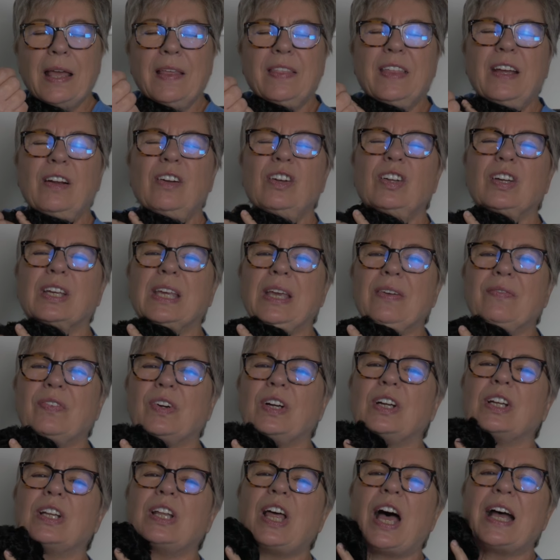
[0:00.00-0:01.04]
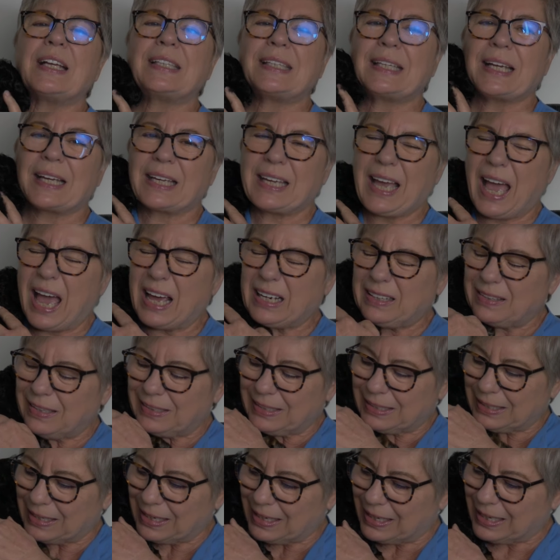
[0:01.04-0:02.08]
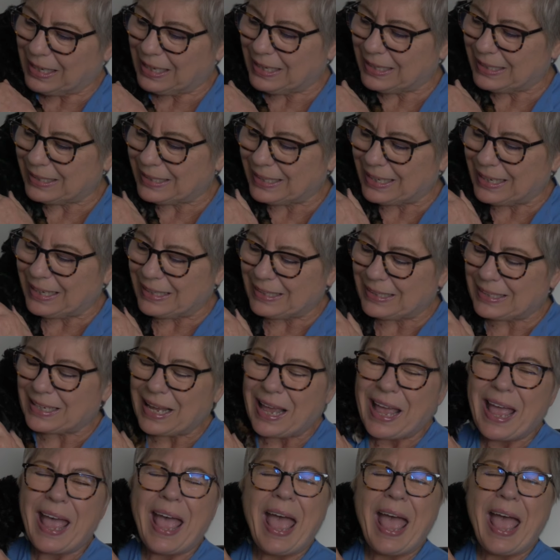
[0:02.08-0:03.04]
They're looking for lots of cuddles and kisses,